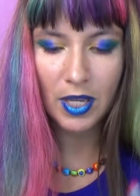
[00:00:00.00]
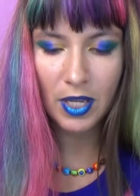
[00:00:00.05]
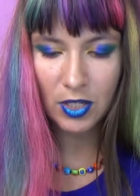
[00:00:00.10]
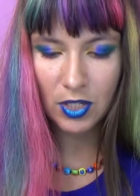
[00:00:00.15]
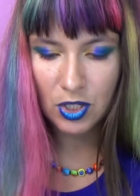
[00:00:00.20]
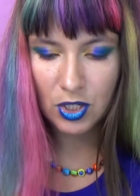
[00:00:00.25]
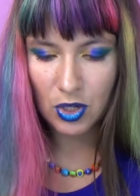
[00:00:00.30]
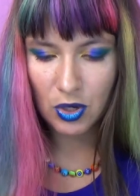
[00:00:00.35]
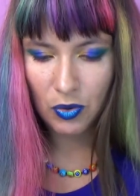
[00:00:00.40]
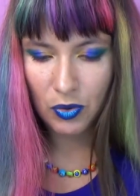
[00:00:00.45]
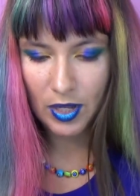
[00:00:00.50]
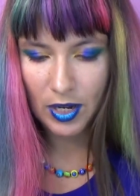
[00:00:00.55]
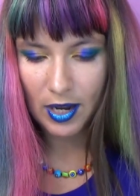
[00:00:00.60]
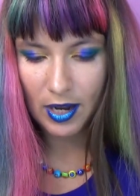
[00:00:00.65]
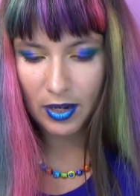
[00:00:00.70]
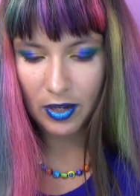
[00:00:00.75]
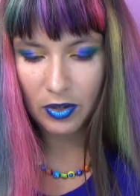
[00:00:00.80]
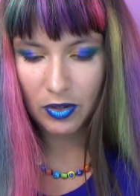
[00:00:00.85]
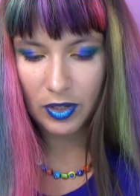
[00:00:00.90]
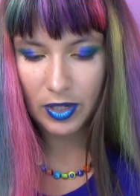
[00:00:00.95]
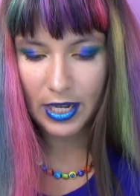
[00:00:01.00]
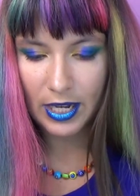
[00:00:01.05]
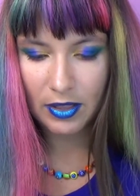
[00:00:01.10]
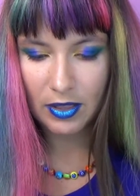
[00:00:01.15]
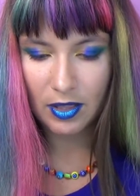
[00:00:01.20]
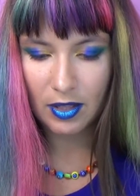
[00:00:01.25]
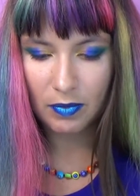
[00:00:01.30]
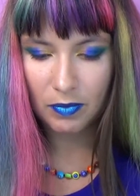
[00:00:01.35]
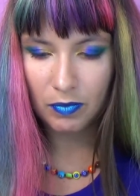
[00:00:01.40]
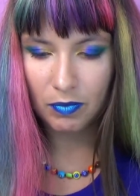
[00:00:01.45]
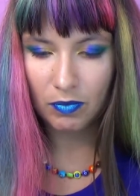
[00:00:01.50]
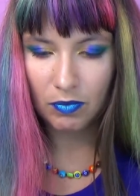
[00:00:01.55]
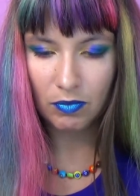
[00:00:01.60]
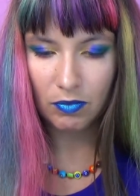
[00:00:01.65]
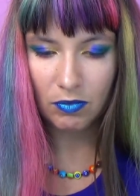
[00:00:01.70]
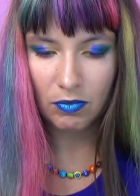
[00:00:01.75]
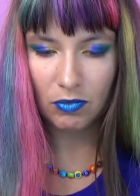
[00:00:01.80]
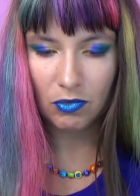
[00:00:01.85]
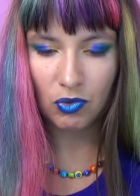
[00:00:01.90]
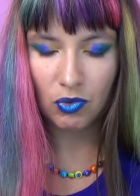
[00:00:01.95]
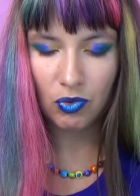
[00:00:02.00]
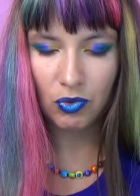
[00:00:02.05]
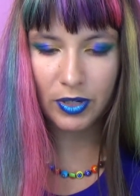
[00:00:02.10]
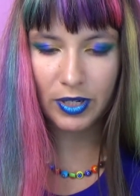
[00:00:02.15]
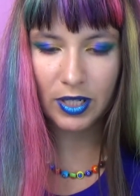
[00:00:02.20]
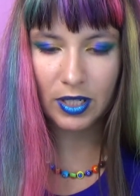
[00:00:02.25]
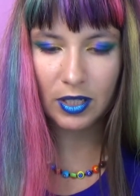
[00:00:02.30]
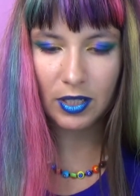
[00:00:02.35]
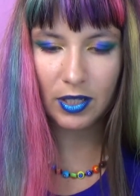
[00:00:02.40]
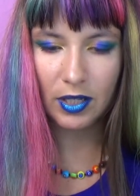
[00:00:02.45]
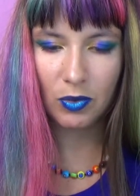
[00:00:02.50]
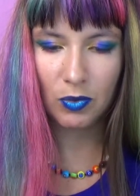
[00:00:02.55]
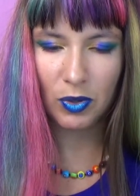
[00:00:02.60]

so that I could get them really